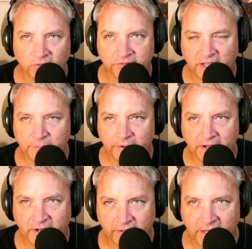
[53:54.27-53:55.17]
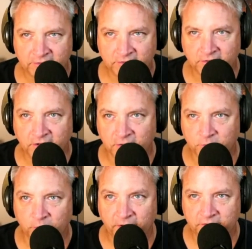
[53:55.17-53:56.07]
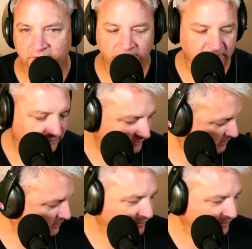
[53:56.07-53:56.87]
the time about how guys need to talk more about their feelings,